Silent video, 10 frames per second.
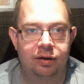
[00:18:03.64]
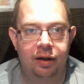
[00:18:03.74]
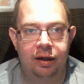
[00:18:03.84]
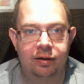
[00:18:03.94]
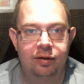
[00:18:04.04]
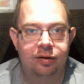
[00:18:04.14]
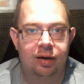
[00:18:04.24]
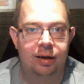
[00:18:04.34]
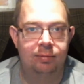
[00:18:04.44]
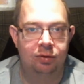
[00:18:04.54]
added a
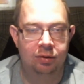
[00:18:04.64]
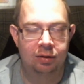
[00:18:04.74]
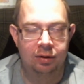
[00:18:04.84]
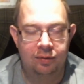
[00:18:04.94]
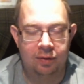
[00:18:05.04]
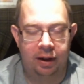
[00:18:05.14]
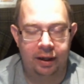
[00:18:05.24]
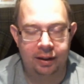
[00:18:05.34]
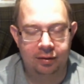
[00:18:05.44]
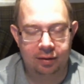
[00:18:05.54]
time during the
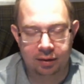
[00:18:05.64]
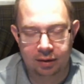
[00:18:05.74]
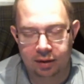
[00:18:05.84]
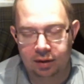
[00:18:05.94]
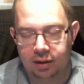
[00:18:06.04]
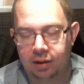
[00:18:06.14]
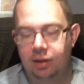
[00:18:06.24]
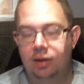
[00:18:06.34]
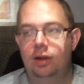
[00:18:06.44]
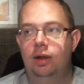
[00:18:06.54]
flight.
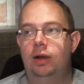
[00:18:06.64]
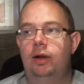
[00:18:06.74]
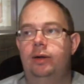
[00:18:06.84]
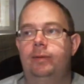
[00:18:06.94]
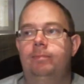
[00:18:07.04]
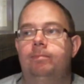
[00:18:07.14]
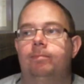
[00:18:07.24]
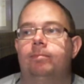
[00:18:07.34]
Um,